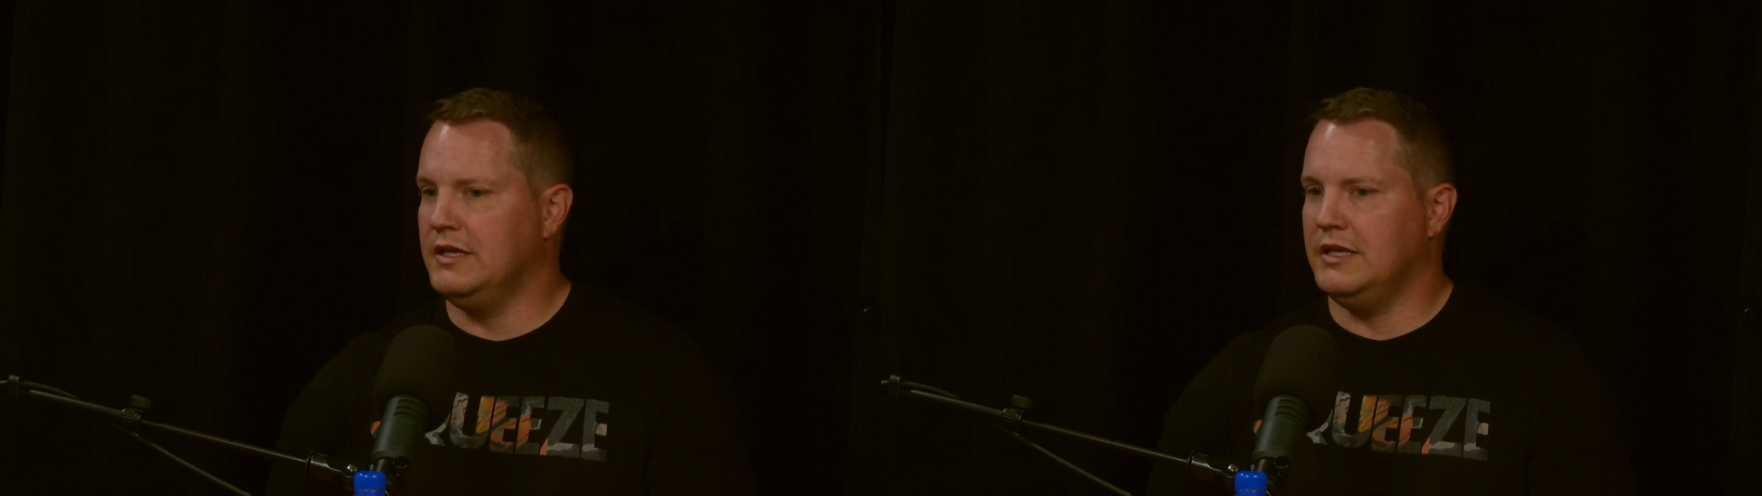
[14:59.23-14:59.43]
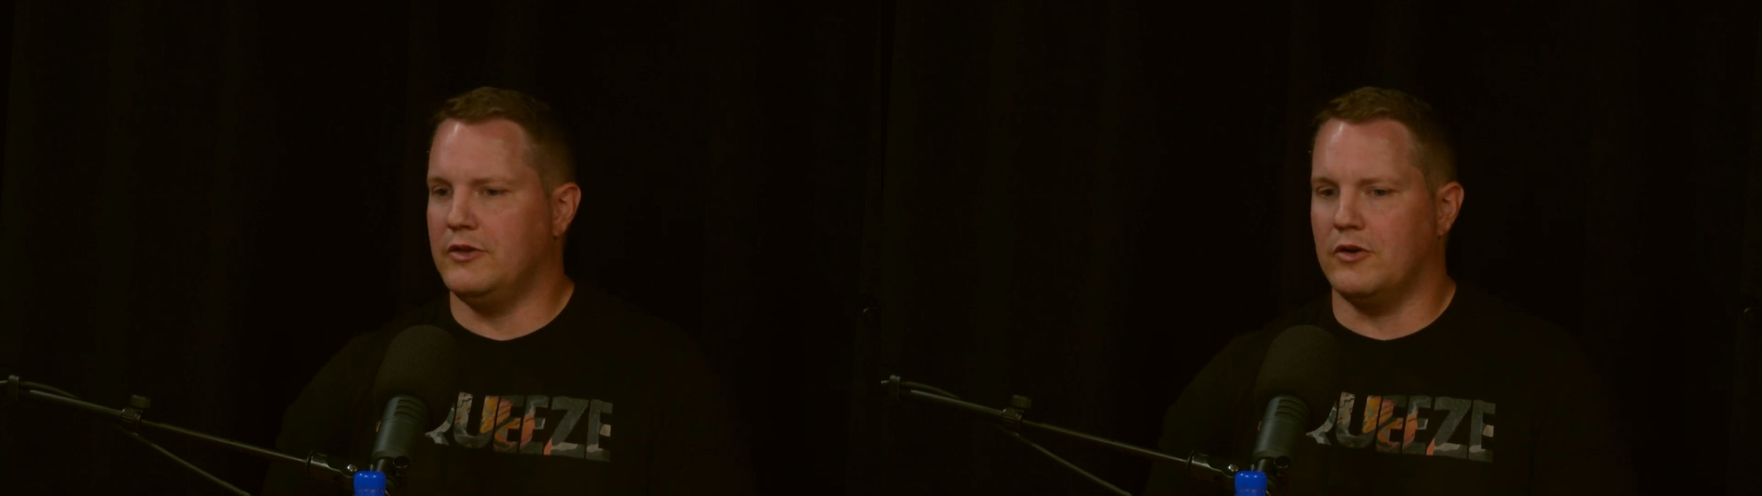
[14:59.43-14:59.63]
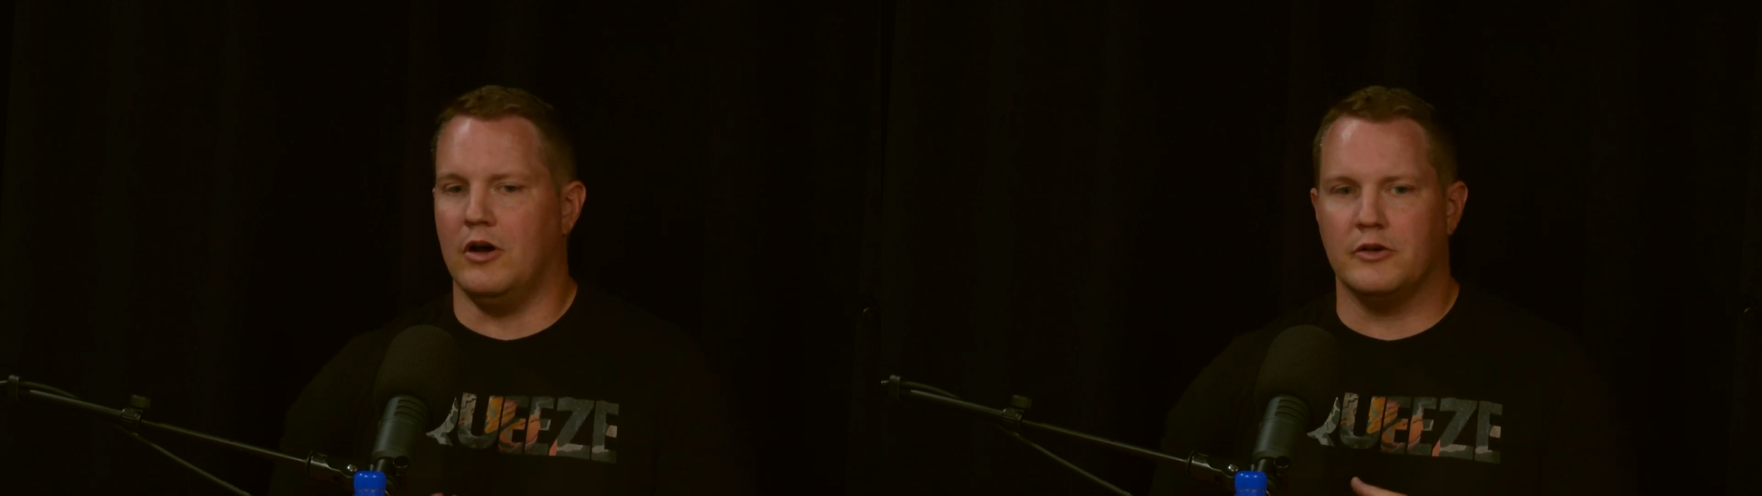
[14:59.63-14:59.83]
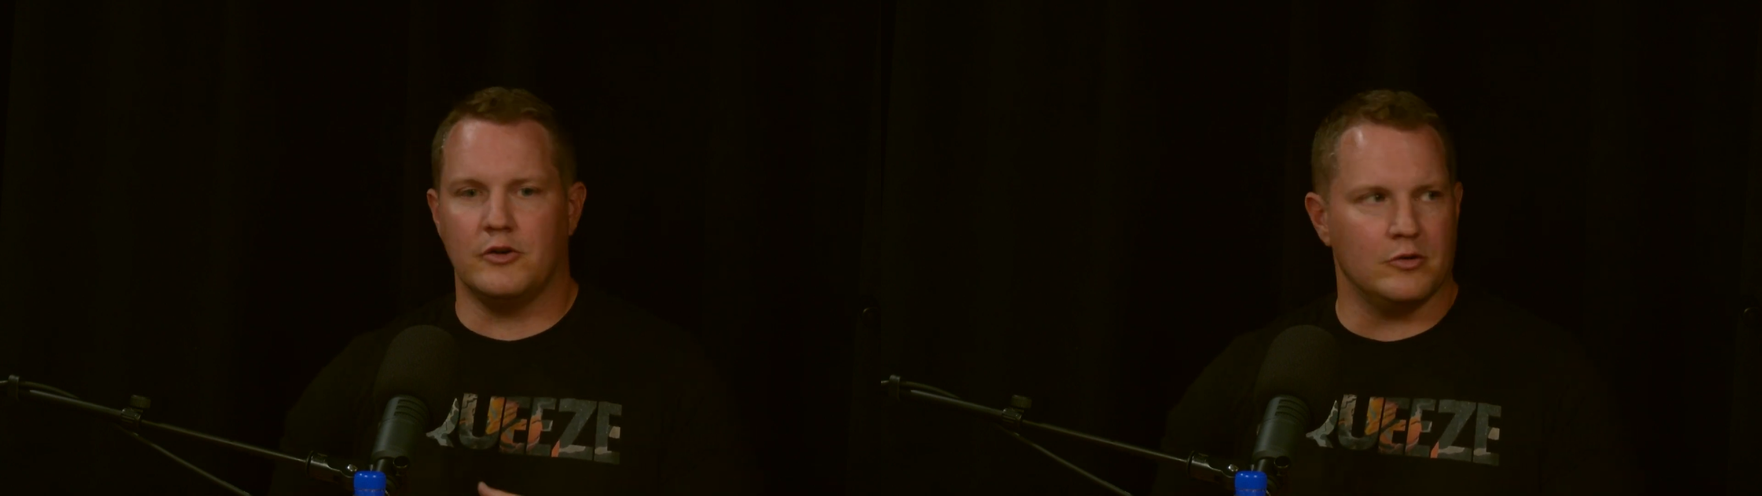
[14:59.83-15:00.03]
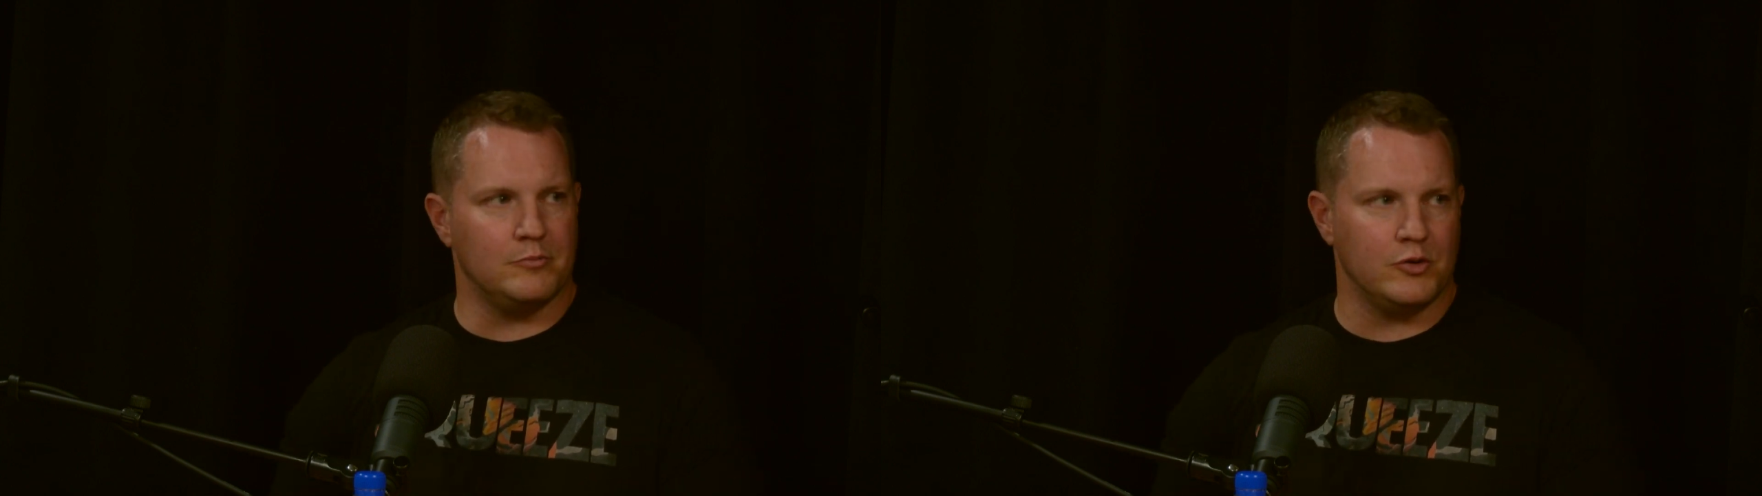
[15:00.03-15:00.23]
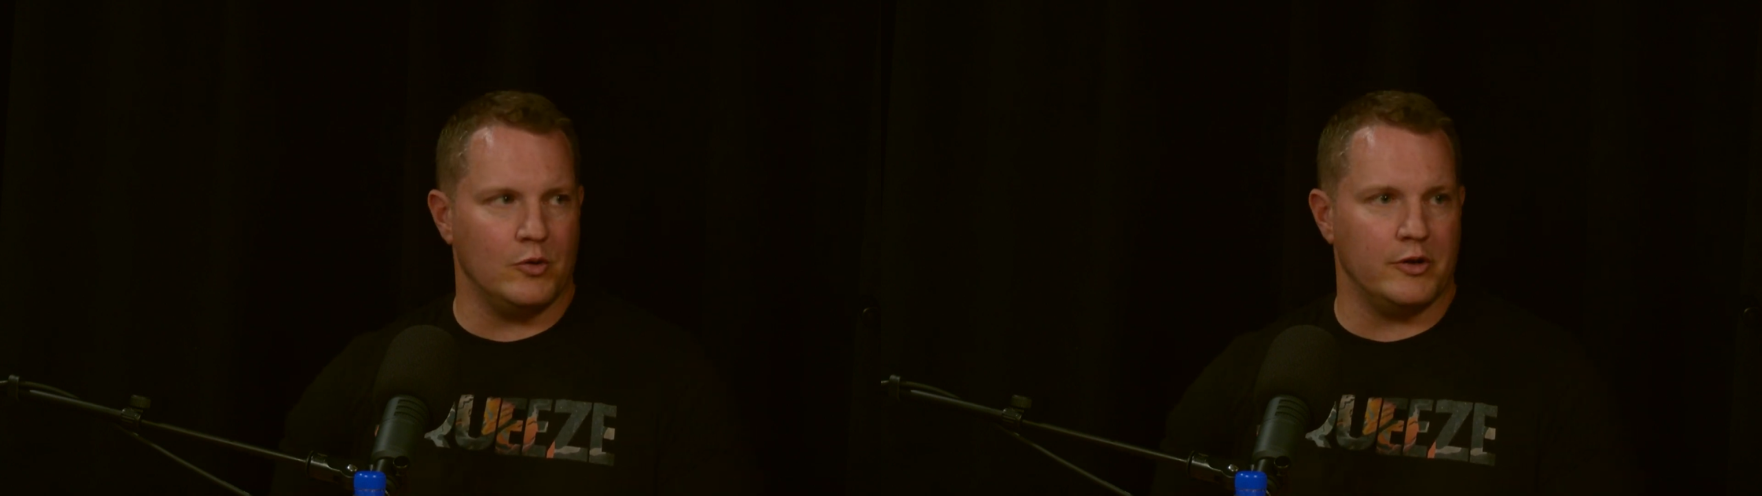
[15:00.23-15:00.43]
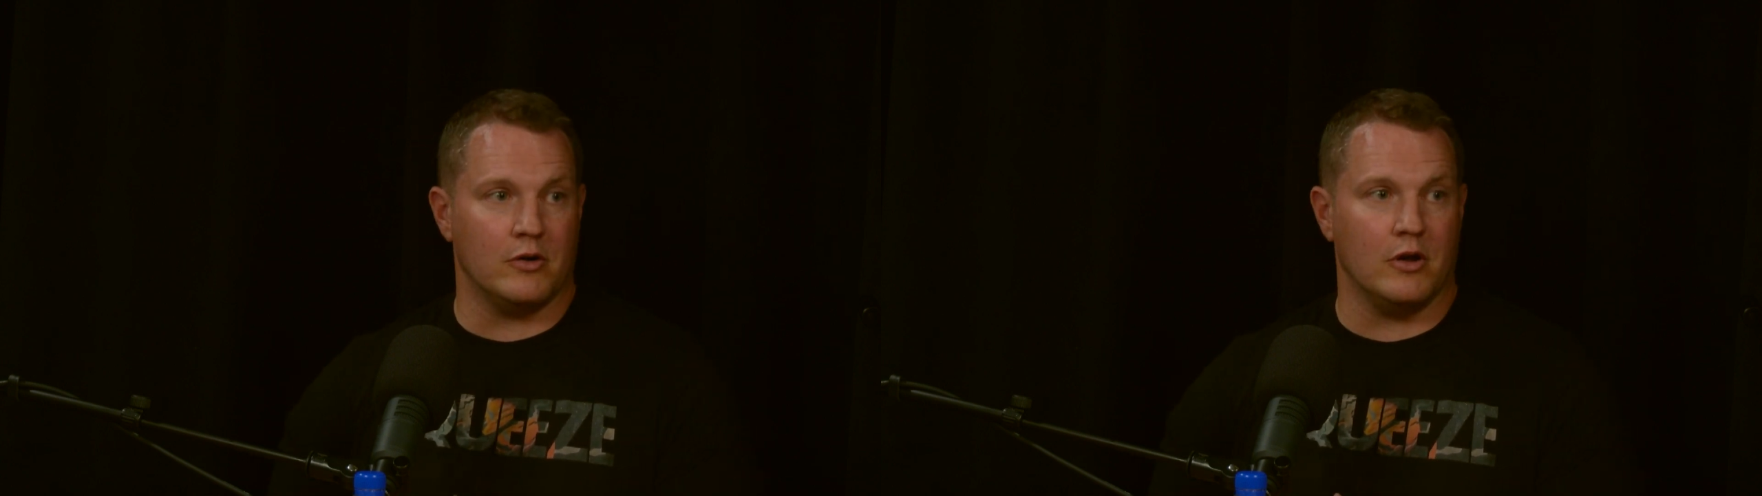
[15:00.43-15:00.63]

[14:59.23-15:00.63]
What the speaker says: either underemployed or